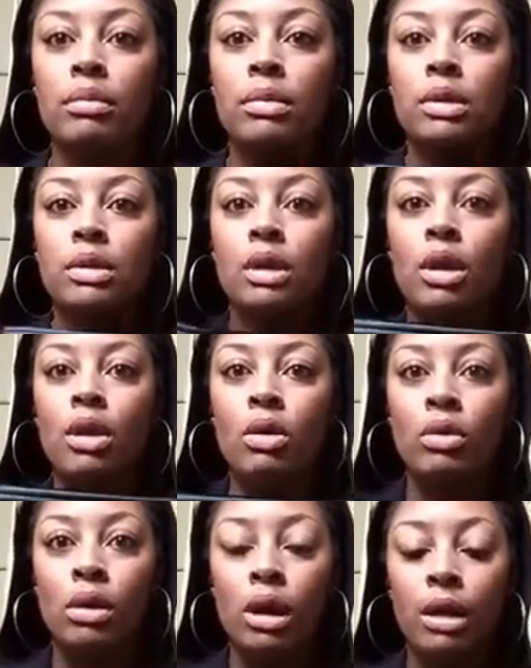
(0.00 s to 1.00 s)

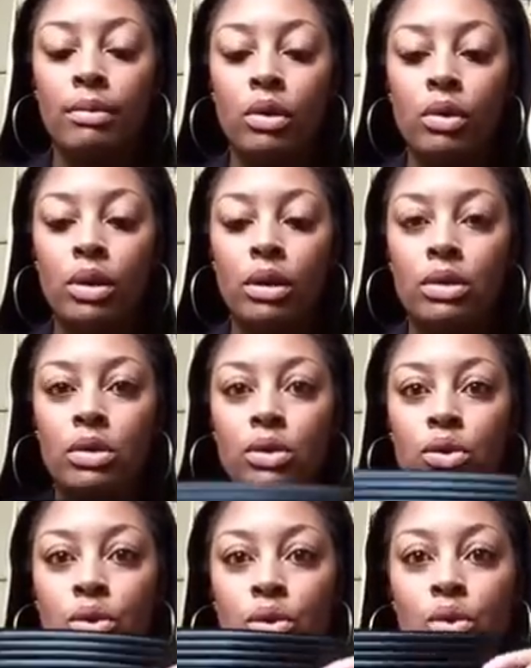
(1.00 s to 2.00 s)
So I'm going
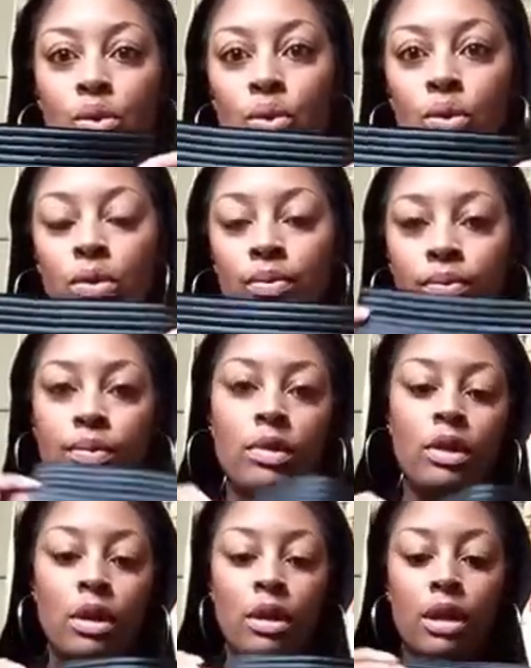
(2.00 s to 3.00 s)
to
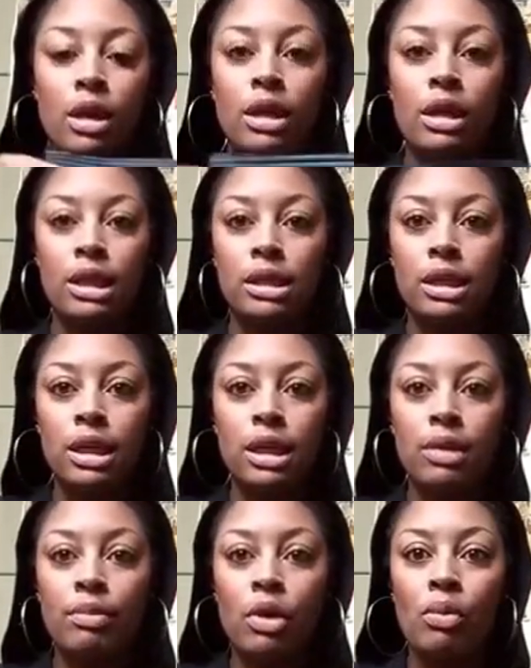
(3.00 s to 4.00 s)
cut this length
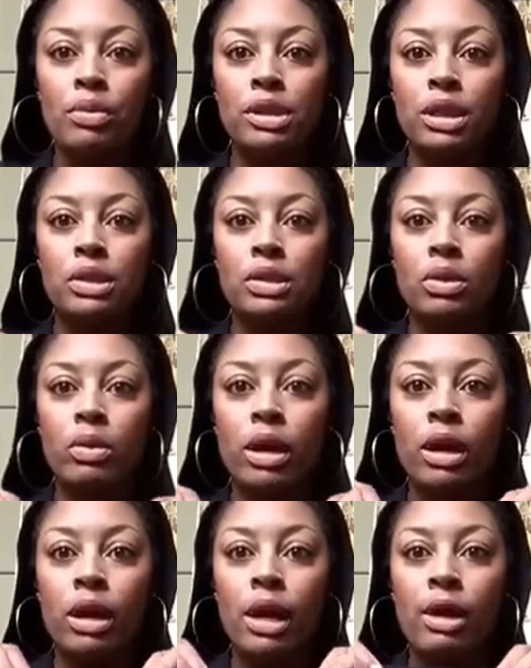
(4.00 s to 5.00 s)
almost like a
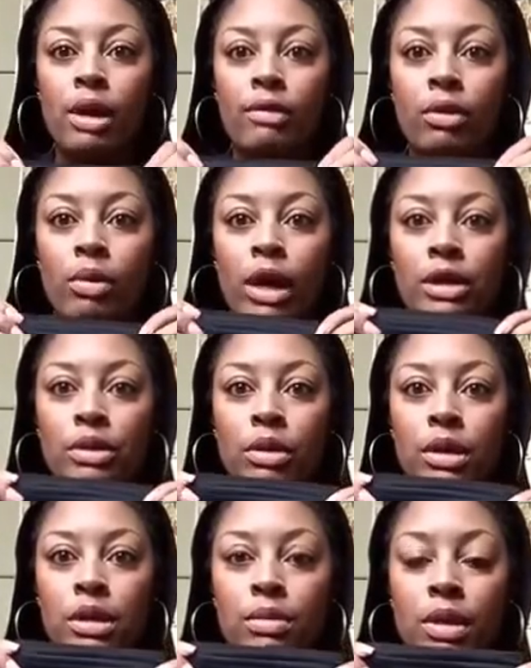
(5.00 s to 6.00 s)
square, however wide you want
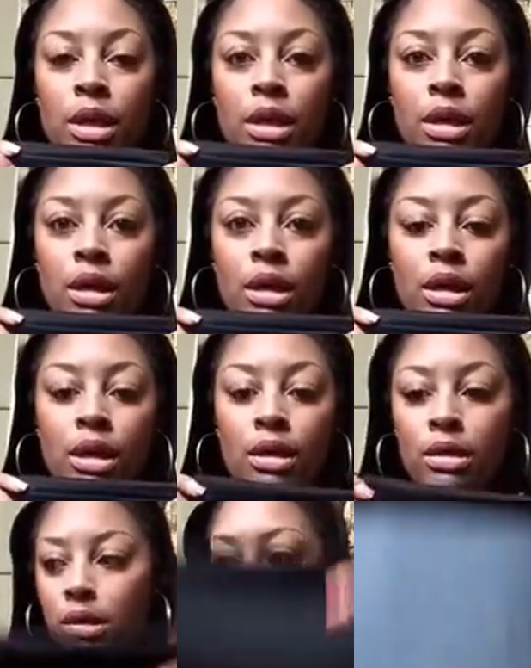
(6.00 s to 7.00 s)
it to be.
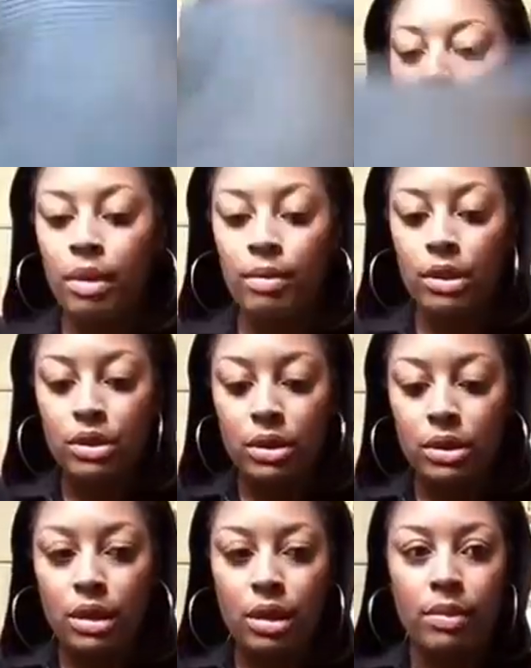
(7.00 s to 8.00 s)
So let me get my measuring
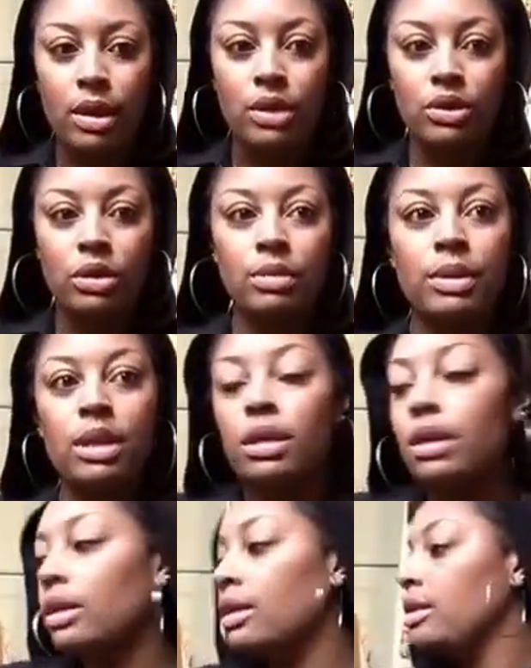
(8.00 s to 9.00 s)
tape actually,
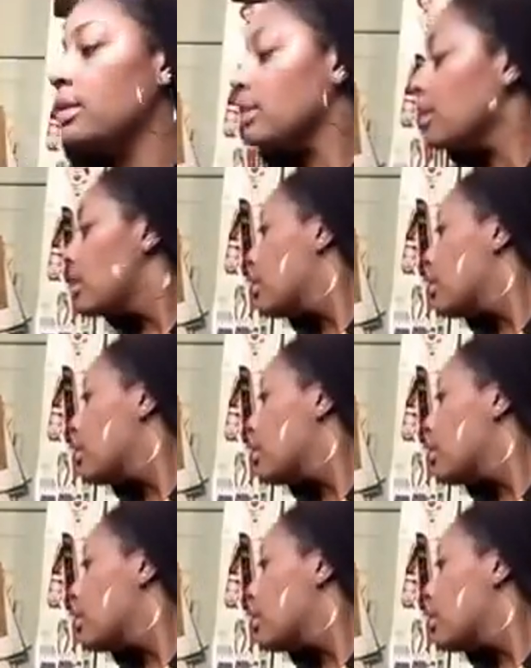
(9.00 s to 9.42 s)
because